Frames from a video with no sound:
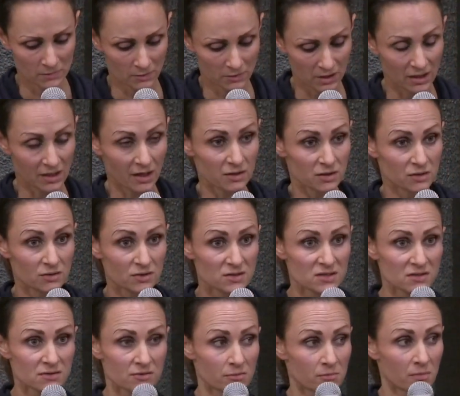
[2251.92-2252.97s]
Okay, now you
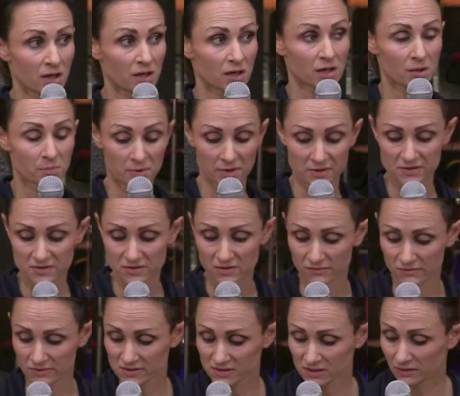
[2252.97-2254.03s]
just remain in a posture
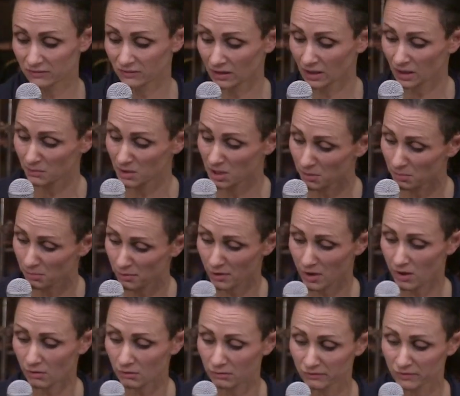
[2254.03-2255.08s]
of receiving. I'm going to
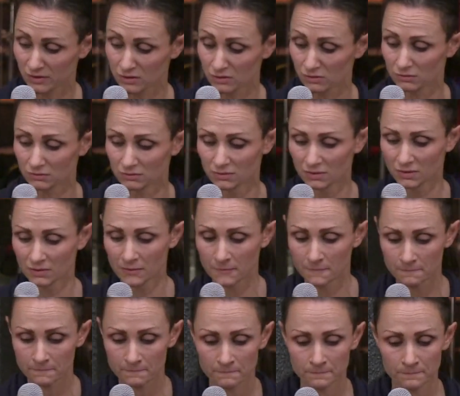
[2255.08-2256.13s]
pray over you.
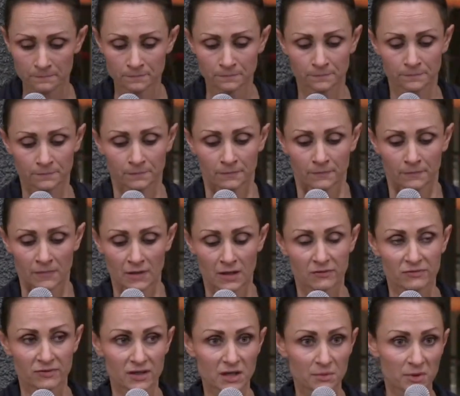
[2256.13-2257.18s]

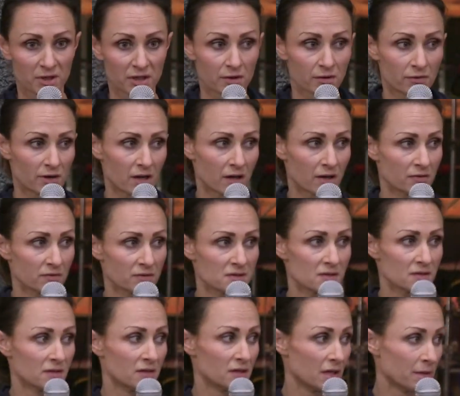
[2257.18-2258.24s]
If anybody around
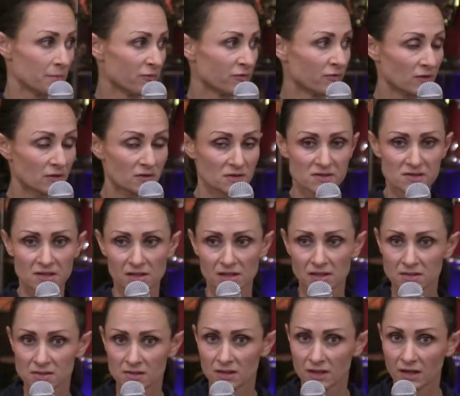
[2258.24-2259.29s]
them feels the
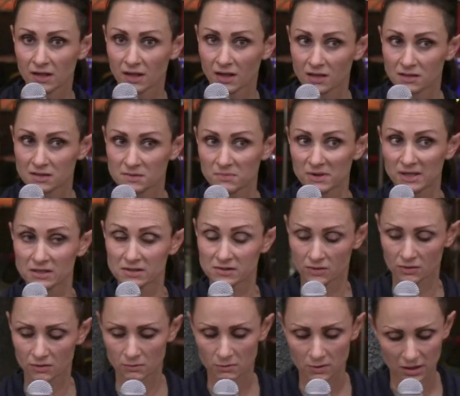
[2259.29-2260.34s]
need to lay hands, please
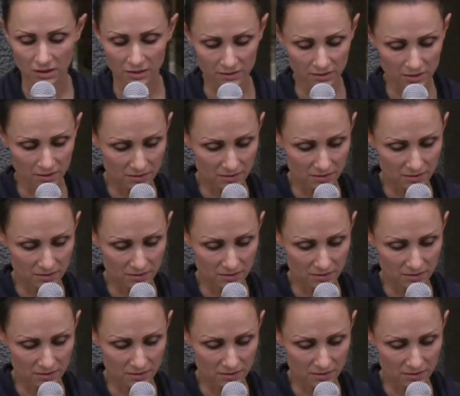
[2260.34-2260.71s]
go wild.